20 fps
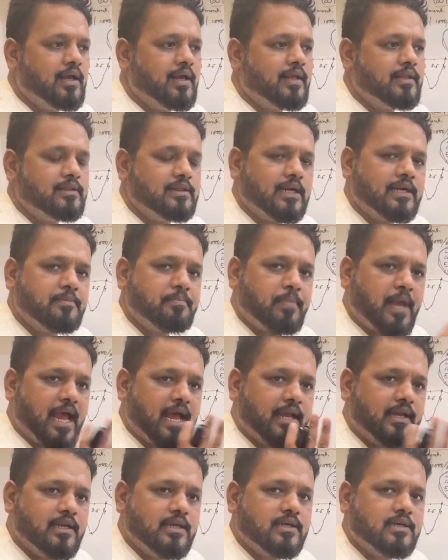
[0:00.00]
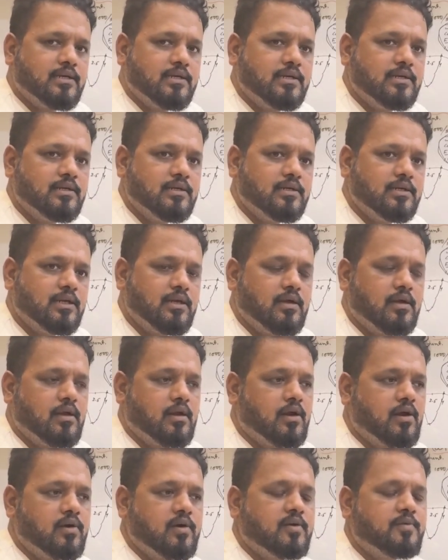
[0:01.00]
In that panic, a
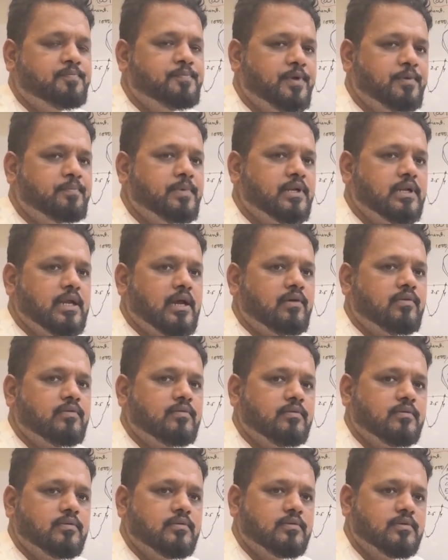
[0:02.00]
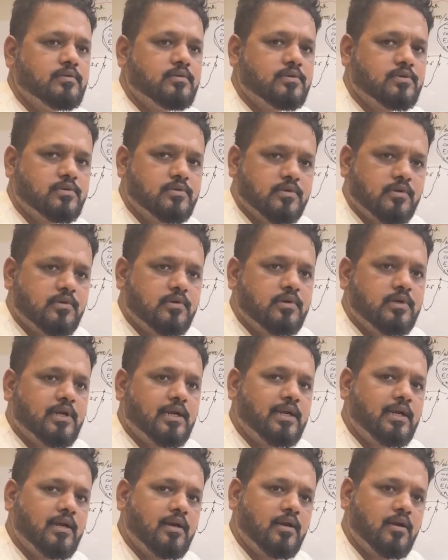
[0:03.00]
lot of people they have sold
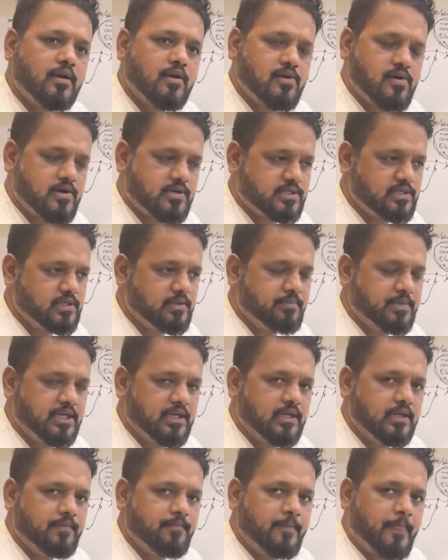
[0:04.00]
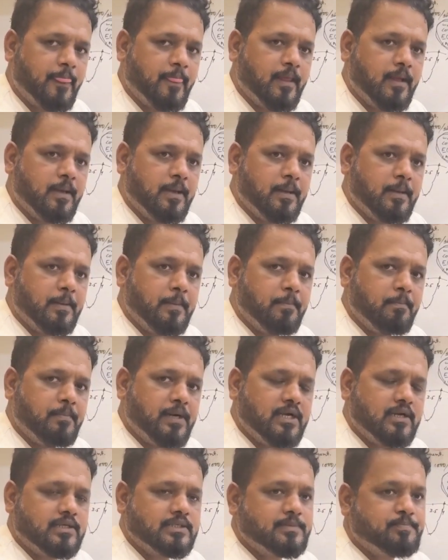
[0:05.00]
and lost the money.
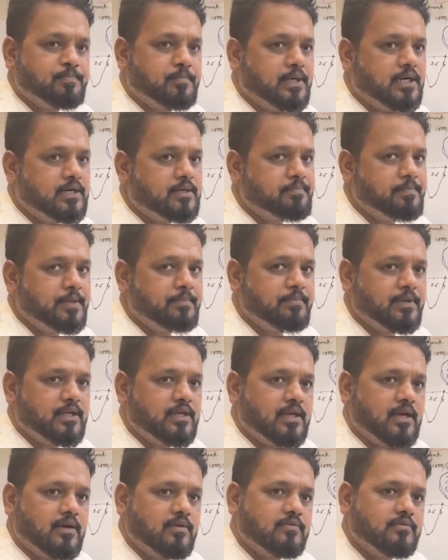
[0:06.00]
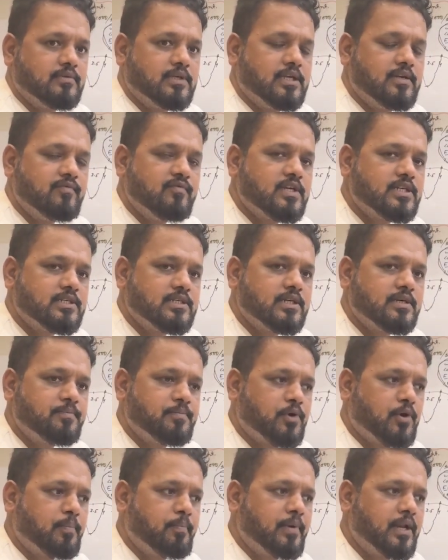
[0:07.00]
But the smart people have invested
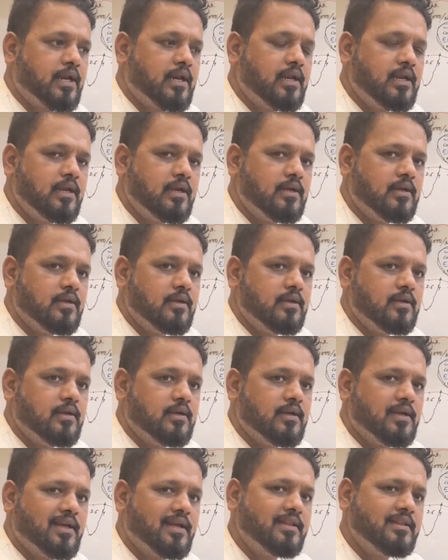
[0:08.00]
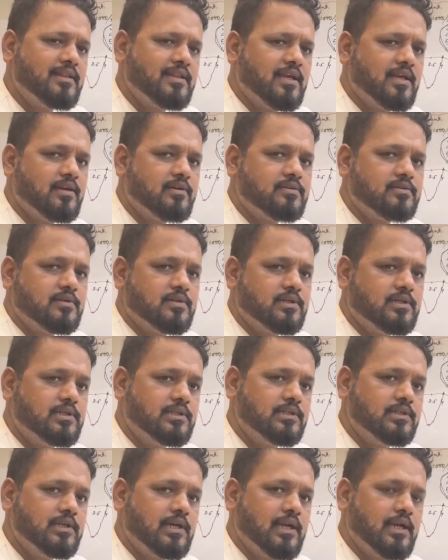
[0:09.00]
properly, and they have
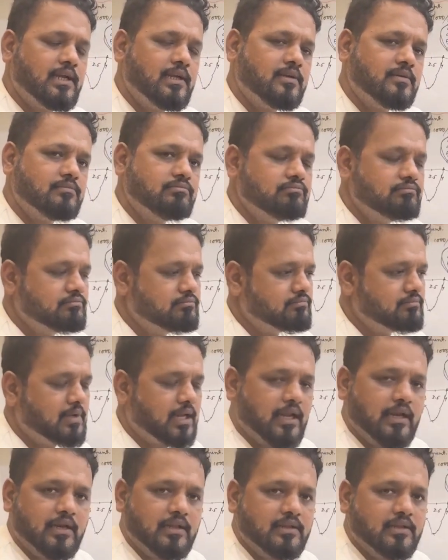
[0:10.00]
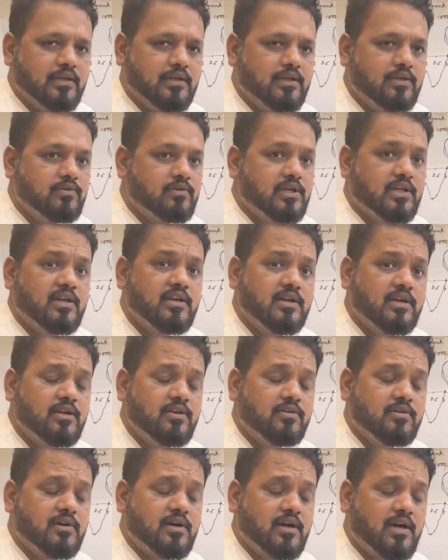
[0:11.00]
earned like anything. You
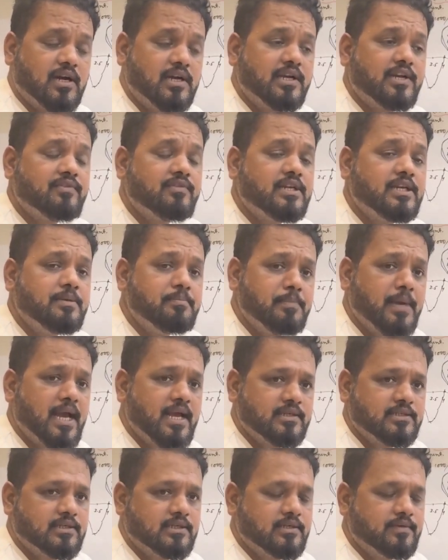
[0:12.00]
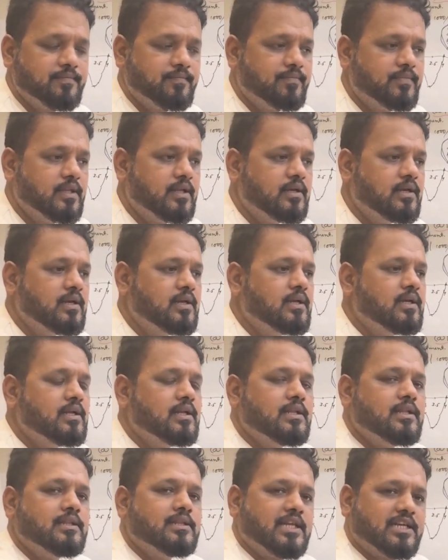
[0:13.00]
can't even imagine.
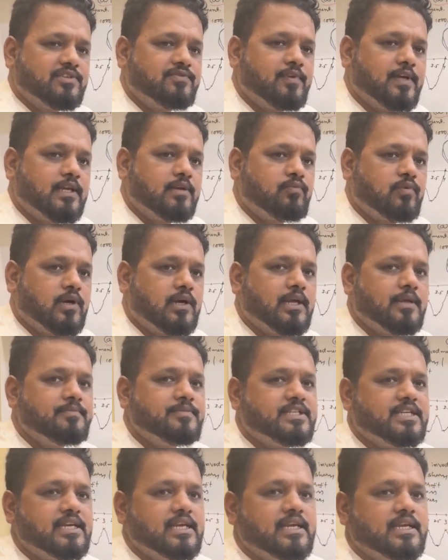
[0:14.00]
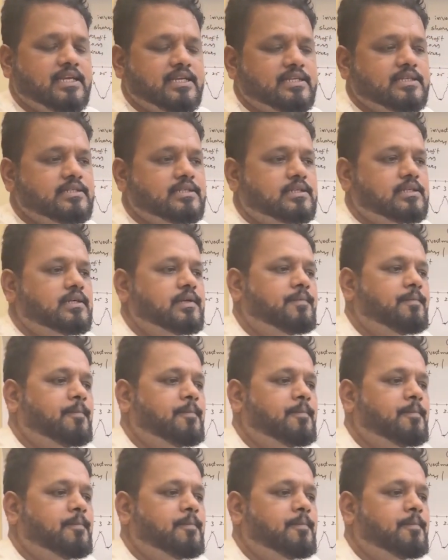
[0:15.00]
That's where what I'm saying is,